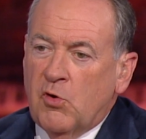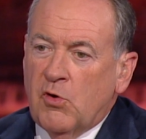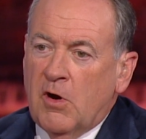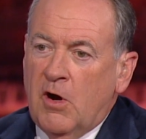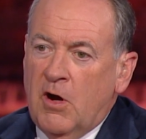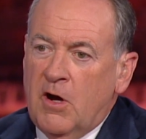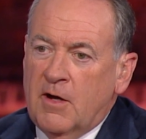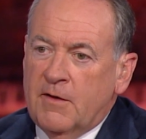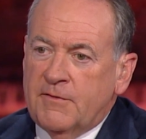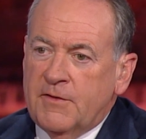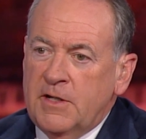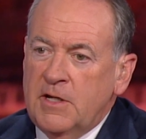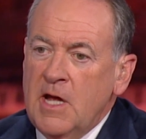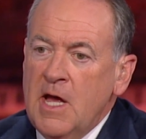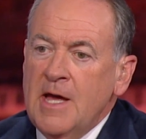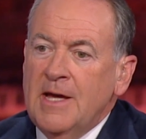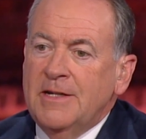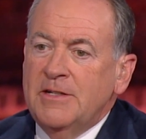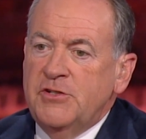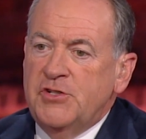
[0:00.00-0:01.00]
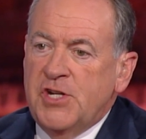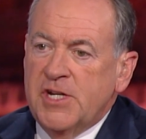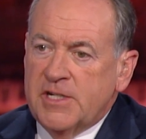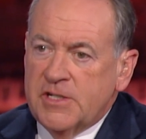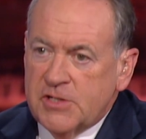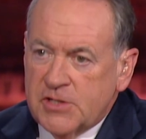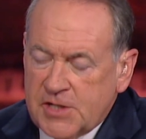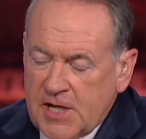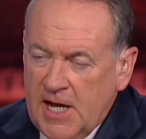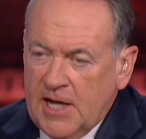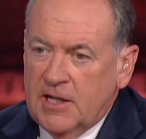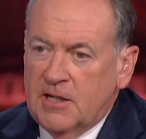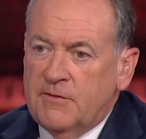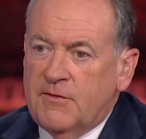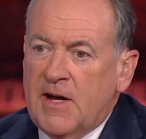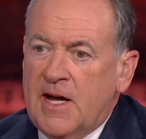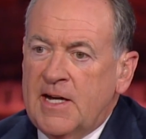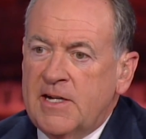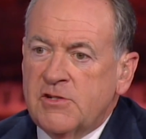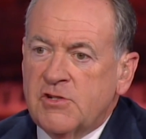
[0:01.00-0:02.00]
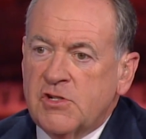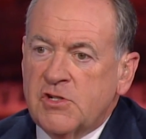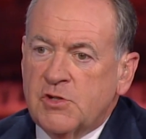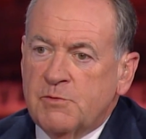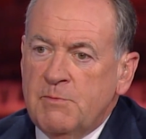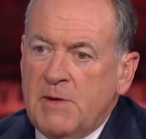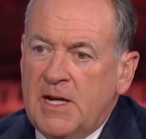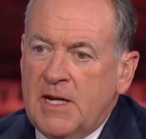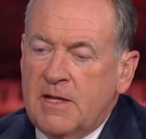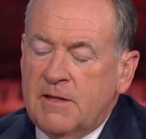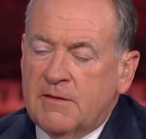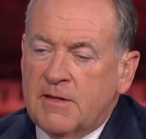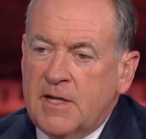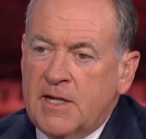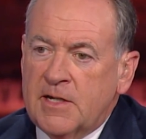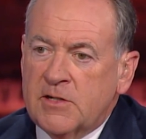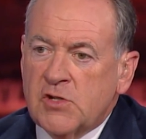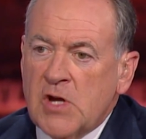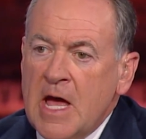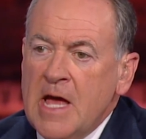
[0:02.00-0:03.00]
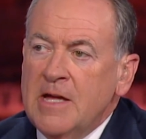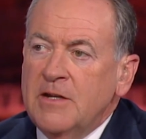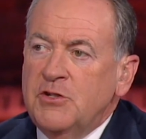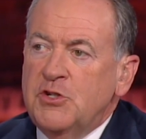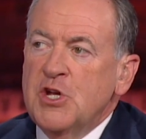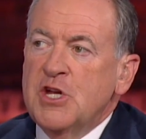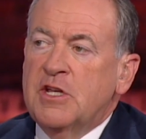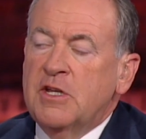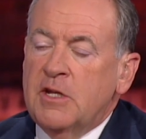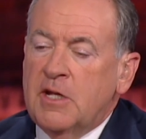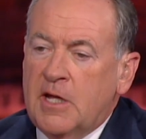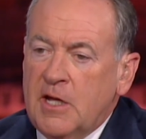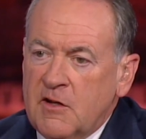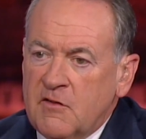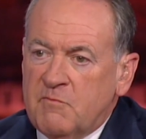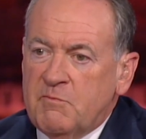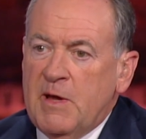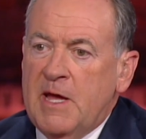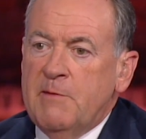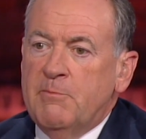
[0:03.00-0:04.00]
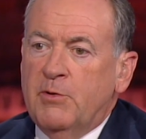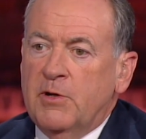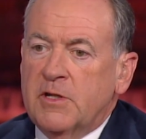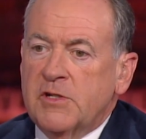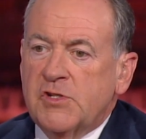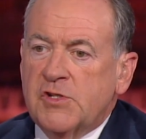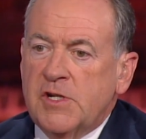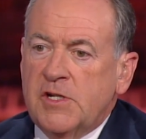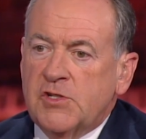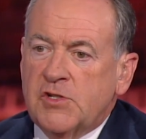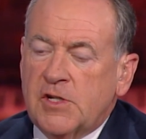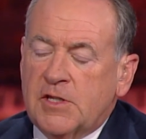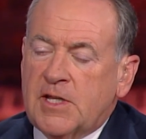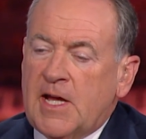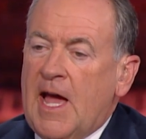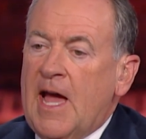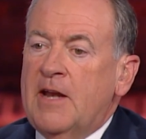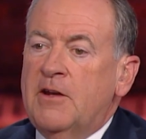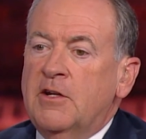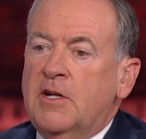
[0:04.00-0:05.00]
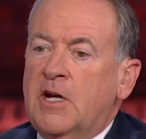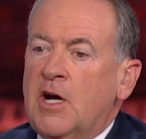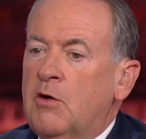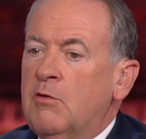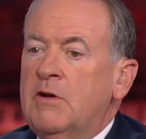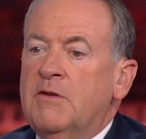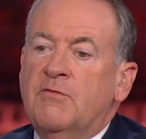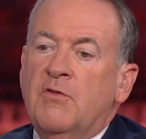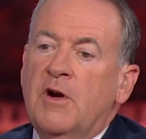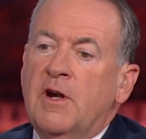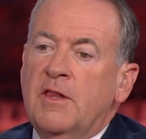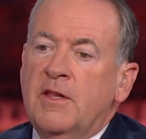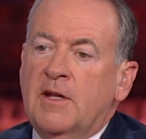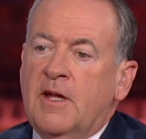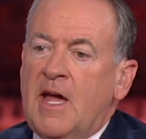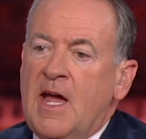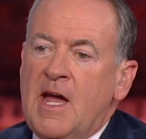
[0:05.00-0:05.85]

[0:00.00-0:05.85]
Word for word: more often, didn't televise as many things, didn't give people a sense that they had to go in front of the